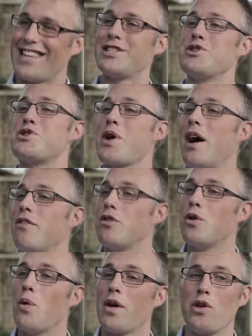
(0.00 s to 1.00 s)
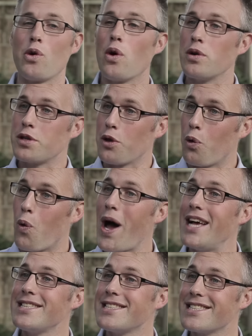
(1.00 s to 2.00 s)
As you travel, whether you go to the
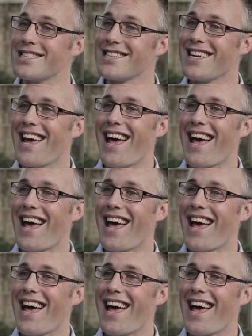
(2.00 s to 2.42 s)
west